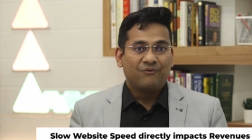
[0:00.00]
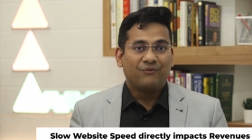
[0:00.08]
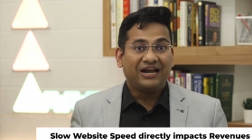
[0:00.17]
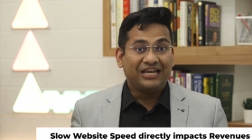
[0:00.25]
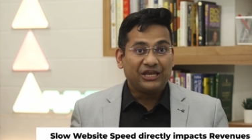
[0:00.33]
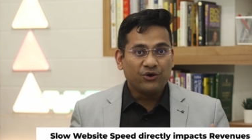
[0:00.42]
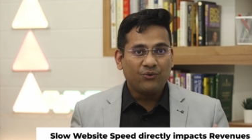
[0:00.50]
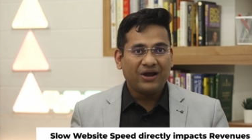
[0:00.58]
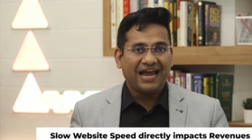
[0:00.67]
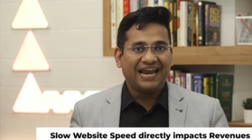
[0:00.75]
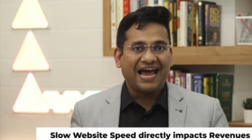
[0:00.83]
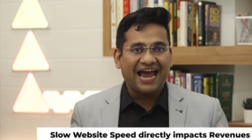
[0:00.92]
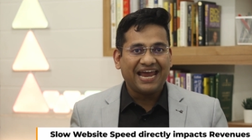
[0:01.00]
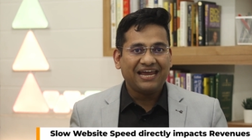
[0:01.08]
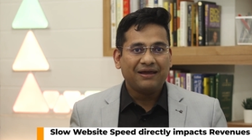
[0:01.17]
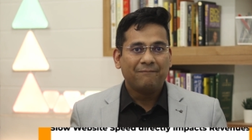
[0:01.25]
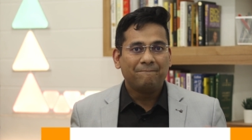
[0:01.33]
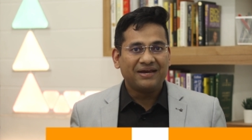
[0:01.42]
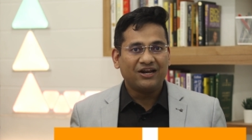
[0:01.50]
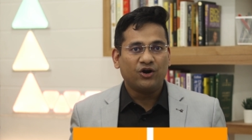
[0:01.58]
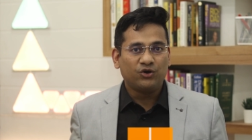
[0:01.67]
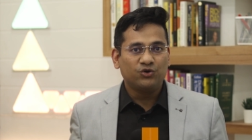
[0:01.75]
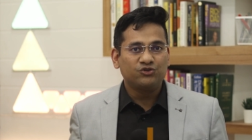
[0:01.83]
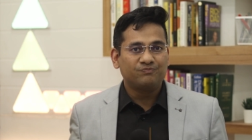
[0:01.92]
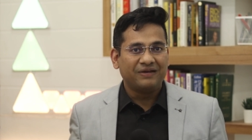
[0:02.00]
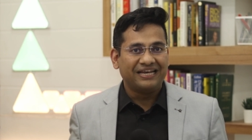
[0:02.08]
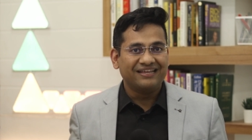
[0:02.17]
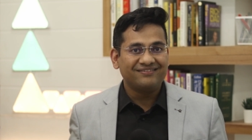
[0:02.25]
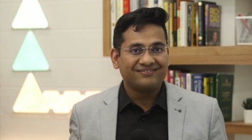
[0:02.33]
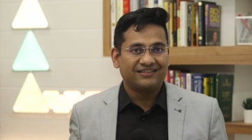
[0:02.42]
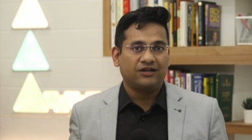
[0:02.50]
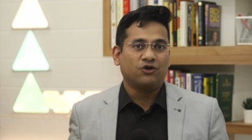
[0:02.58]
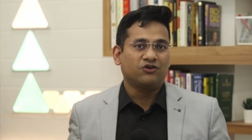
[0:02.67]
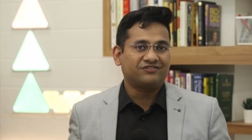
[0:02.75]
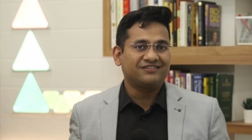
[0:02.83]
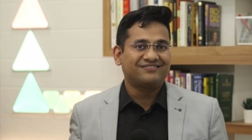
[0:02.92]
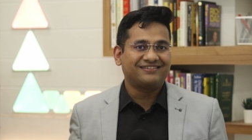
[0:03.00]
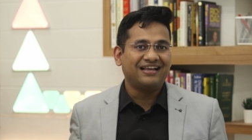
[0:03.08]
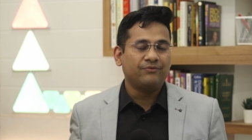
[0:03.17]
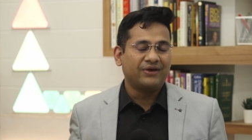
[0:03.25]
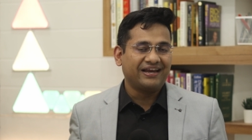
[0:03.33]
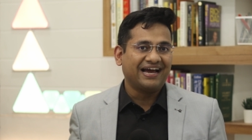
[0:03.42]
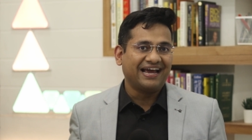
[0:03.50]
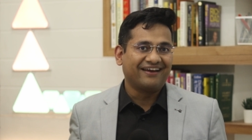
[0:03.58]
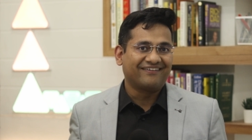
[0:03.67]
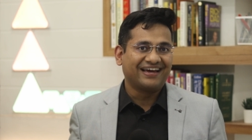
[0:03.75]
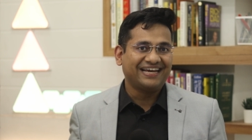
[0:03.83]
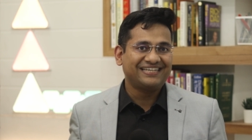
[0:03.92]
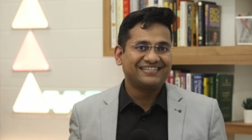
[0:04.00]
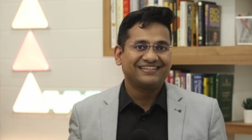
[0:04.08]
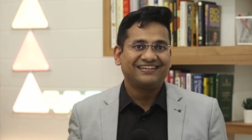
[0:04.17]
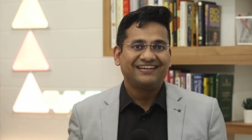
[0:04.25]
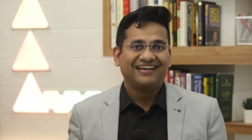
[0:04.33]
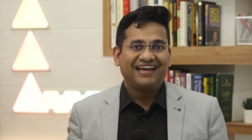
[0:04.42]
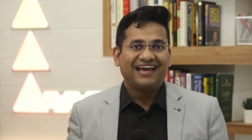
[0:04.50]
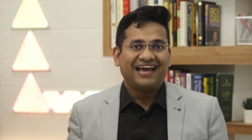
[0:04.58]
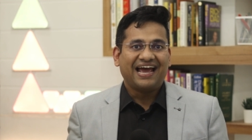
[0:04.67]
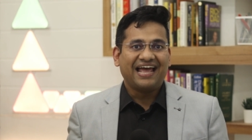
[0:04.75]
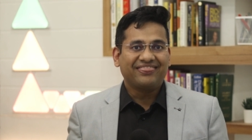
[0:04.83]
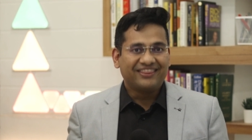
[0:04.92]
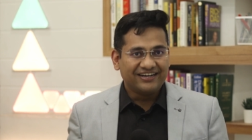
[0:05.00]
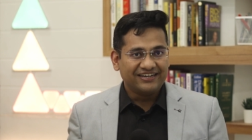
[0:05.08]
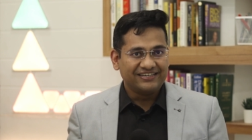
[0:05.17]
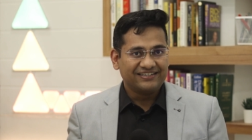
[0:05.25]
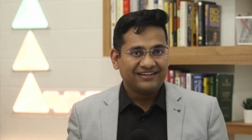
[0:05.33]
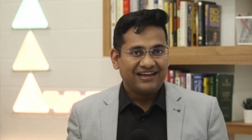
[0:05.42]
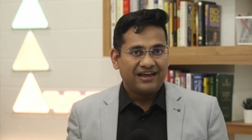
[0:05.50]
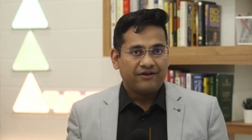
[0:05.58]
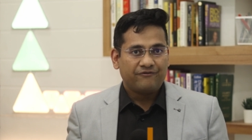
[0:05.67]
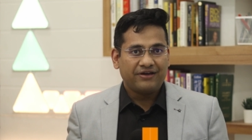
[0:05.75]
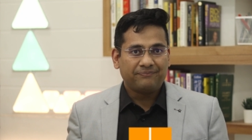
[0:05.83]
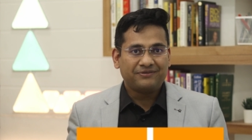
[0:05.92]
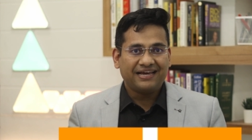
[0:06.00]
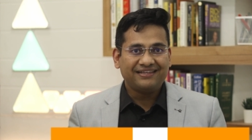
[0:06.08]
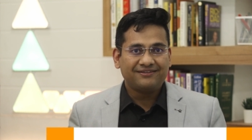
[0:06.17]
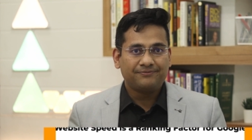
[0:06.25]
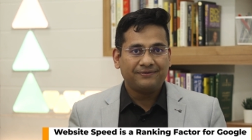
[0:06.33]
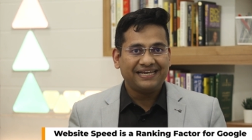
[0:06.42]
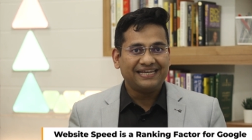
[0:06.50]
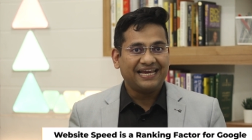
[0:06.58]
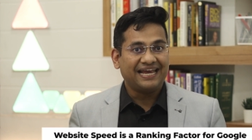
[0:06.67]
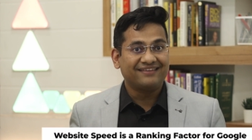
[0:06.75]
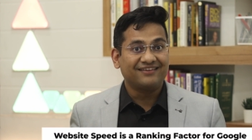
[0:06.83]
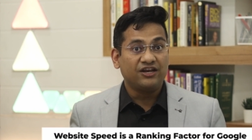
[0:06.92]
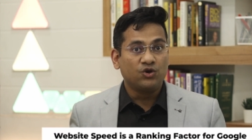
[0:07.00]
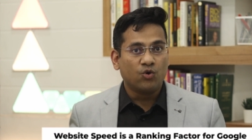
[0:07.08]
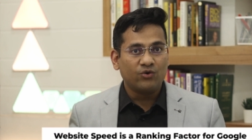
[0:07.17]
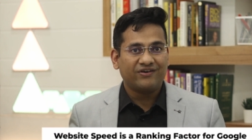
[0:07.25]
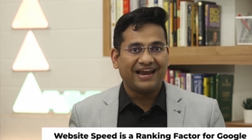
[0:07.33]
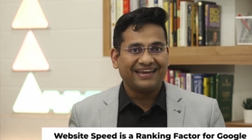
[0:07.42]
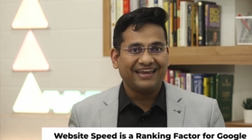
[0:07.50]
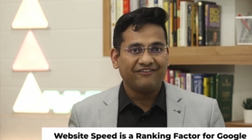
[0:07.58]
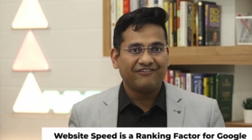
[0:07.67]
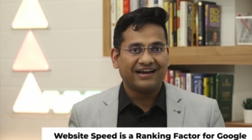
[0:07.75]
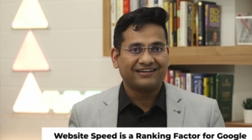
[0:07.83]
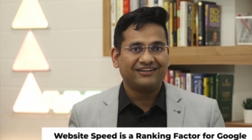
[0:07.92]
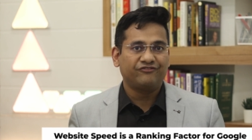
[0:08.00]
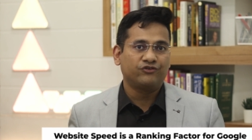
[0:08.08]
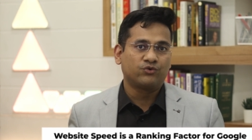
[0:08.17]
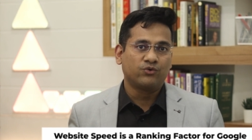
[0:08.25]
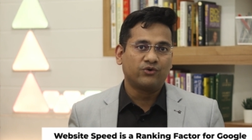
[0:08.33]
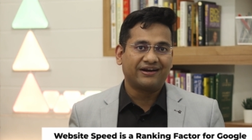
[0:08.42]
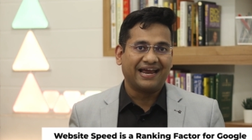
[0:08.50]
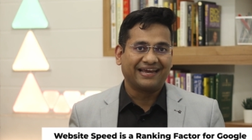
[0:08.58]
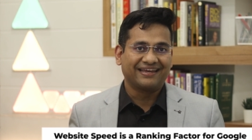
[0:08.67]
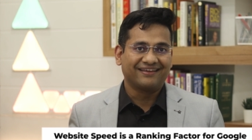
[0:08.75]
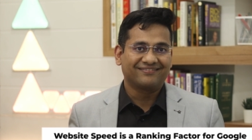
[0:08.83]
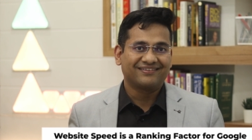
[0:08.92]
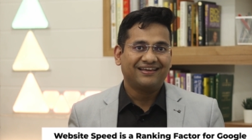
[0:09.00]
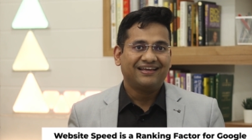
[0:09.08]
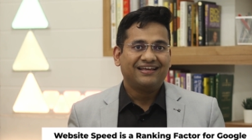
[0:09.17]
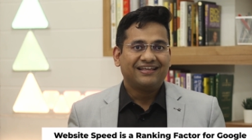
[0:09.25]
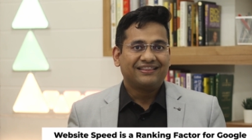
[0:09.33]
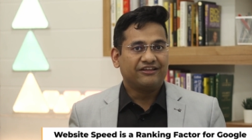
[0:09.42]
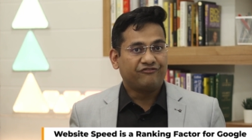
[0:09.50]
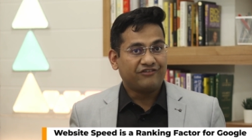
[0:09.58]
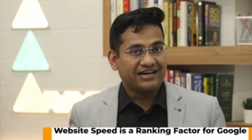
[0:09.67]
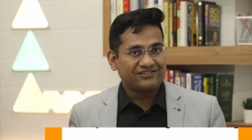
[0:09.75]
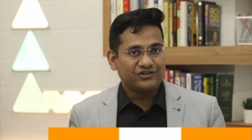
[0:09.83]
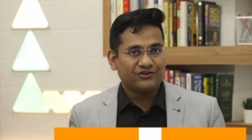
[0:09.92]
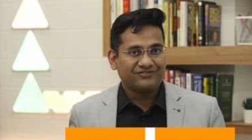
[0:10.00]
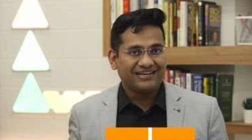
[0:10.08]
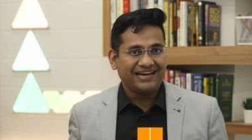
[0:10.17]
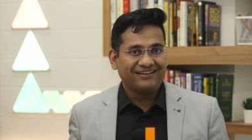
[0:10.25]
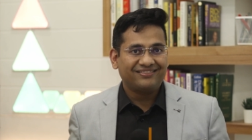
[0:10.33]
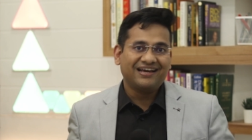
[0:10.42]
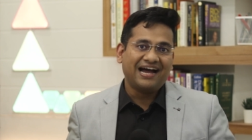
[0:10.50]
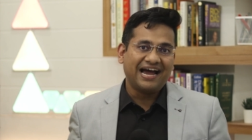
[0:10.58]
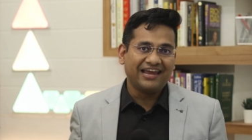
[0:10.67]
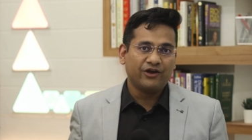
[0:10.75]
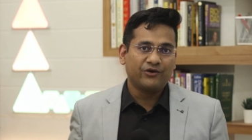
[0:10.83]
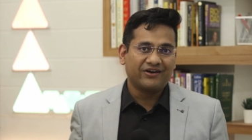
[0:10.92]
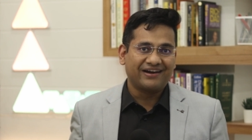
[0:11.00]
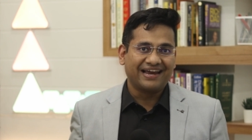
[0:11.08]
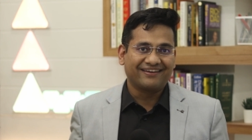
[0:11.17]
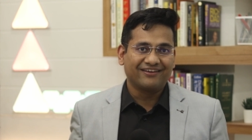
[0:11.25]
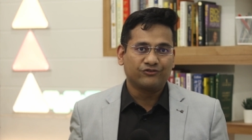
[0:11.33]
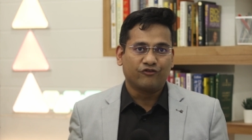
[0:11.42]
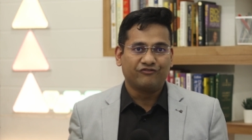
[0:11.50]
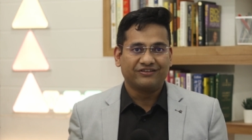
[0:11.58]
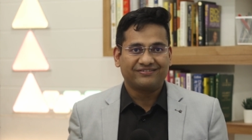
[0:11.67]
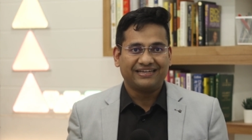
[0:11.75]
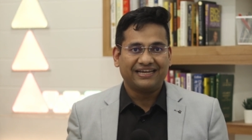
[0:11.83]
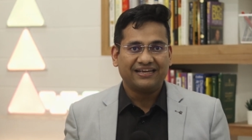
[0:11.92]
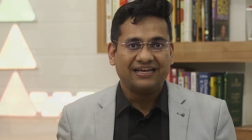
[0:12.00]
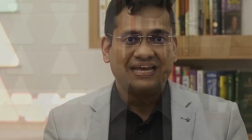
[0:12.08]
While you and I may not lose billions, the loss is still very high, right? And third, website speed is a known ranking factor for Google rankings. The faster your site, the higher your rankings, obviously.